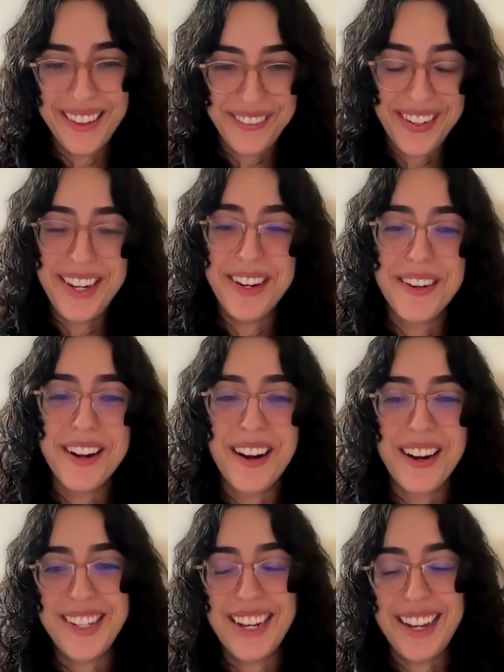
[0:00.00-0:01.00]
the video
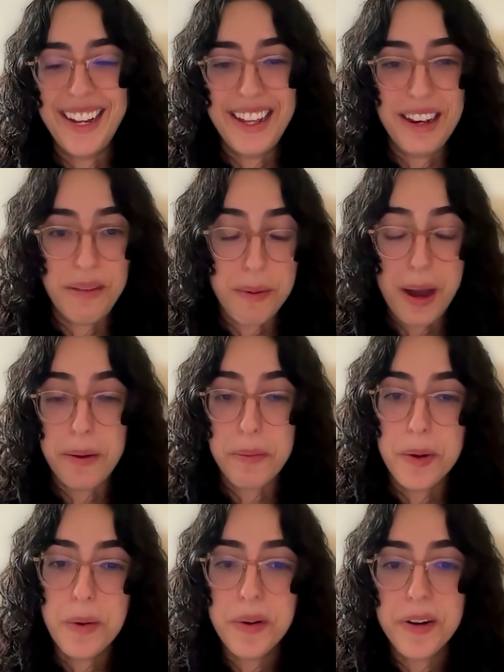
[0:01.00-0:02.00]
content in the
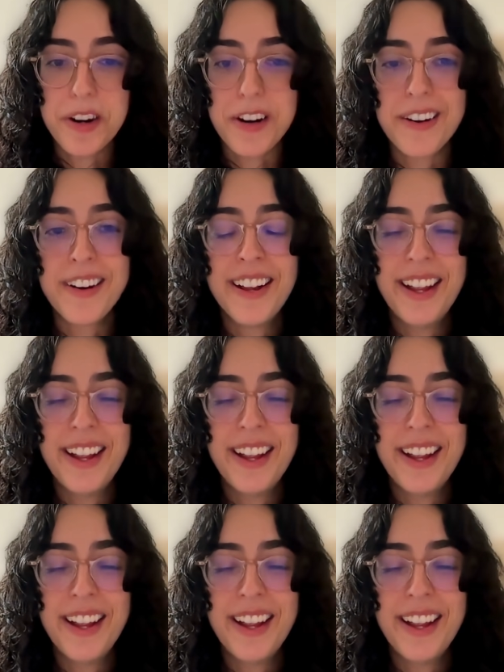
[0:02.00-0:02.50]
bottom corner,